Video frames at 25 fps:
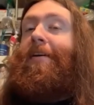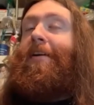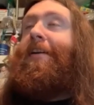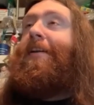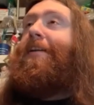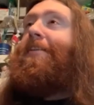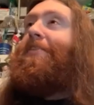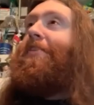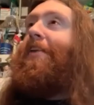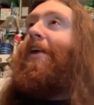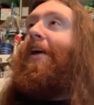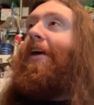and
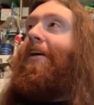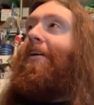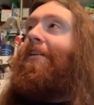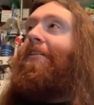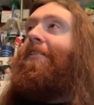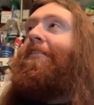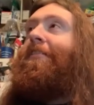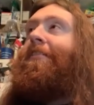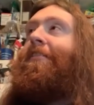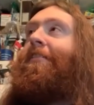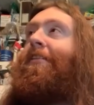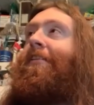it's like,
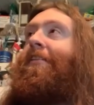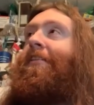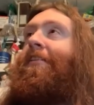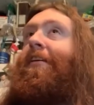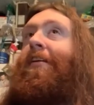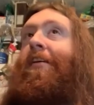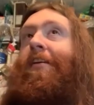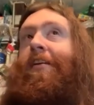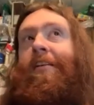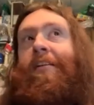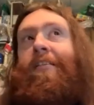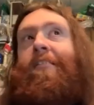
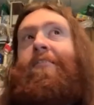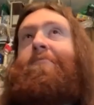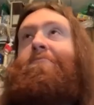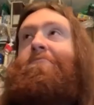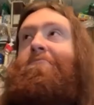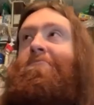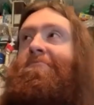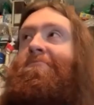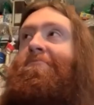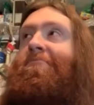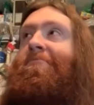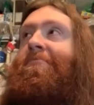
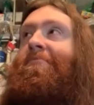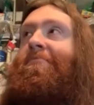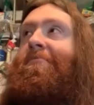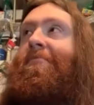yeah,